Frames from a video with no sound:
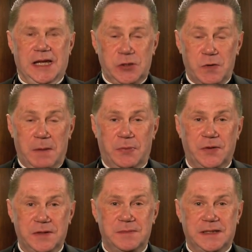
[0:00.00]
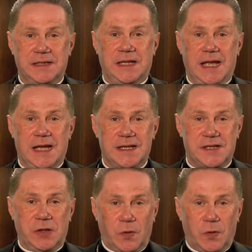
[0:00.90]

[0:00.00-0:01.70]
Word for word: new appointment as an